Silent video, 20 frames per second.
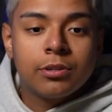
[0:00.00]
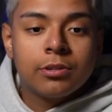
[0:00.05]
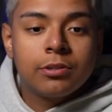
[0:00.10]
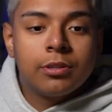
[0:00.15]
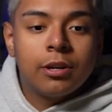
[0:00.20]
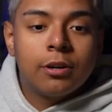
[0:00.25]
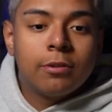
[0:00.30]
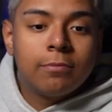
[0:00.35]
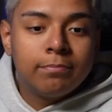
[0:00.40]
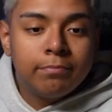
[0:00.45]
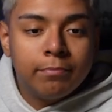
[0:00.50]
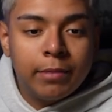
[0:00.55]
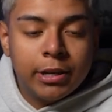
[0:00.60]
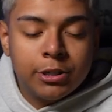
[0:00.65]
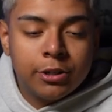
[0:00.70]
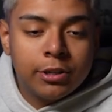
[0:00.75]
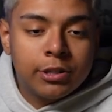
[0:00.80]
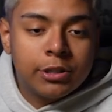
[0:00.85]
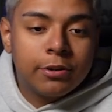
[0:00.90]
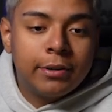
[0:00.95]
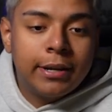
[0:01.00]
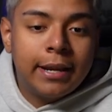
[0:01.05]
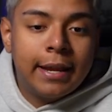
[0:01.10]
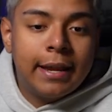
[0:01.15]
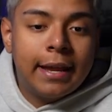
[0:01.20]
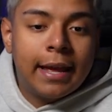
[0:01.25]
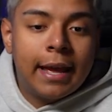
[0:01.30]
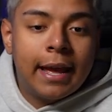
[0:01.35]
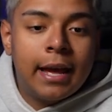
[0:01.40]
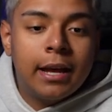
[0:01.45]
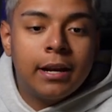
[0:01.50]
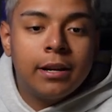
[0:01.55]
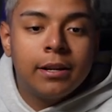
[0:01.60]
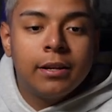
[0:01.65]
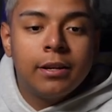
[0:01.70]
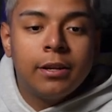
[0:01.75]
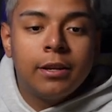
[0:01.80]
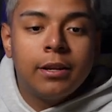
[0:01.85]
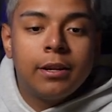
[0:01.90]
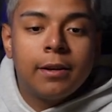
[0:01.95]
So make sure it's create ad.
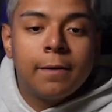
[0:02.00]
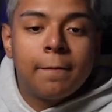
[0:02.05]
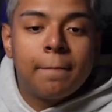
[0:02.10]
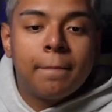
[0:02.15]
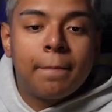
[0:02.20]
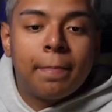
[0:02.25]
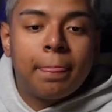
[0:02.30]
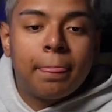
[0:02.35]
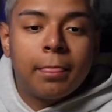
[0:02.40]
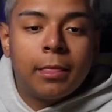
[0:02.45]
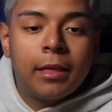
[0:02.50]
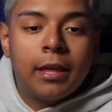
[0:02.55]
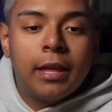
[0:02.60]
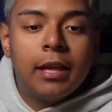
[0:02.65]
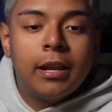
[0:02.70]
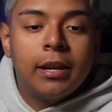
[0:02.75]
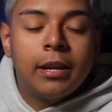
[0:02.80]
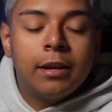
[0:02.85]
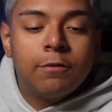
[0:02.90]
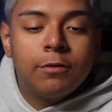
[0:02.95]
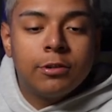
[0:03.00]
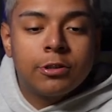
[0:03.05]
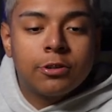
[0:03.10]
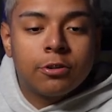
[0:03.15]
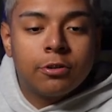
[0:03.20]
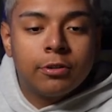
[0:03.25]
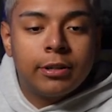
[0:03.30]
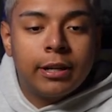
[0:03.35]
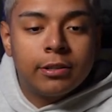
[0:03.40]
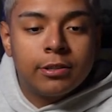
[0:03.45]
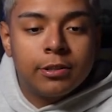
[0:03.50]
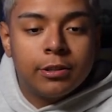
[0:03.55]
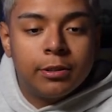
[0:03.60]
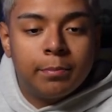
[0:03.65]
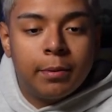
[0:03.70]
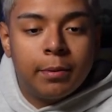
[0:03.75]
And if we scroll down to the